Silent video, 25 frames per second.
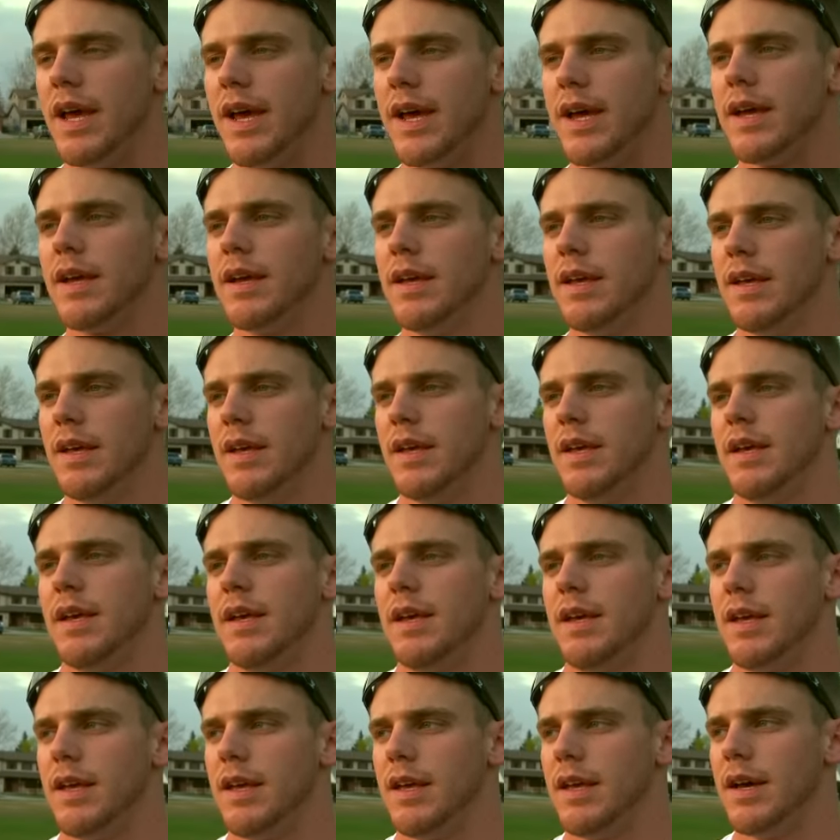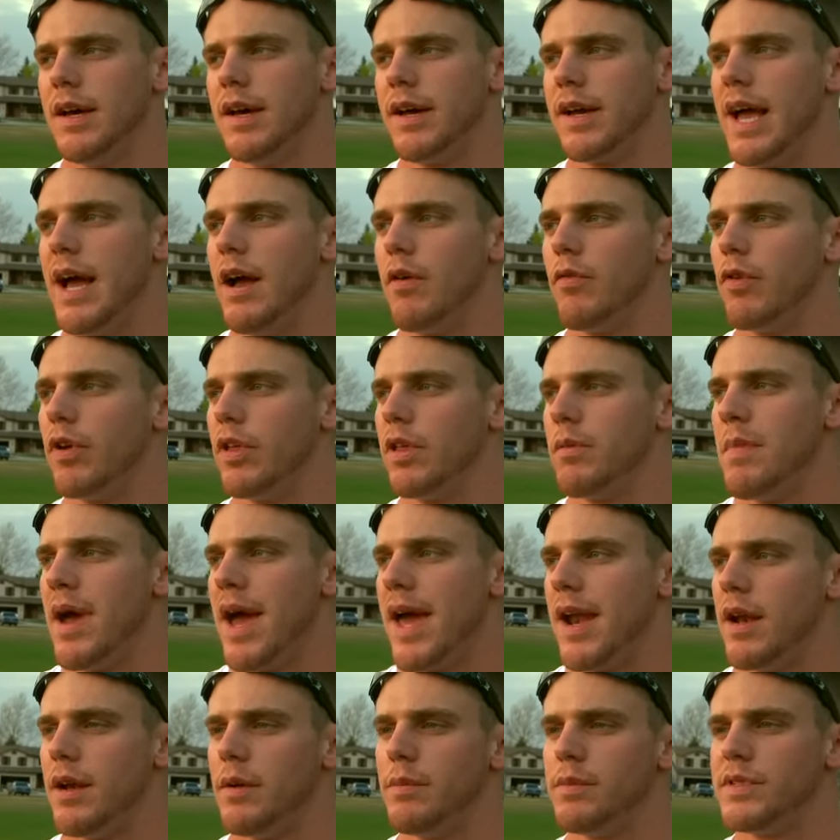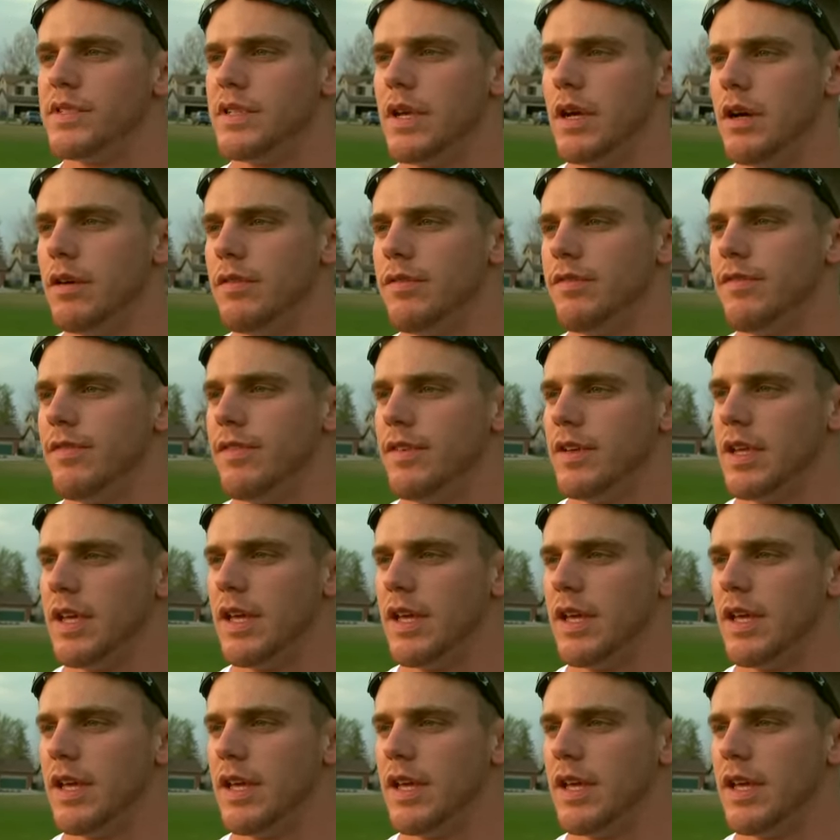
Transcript: day. He got really mad at himself.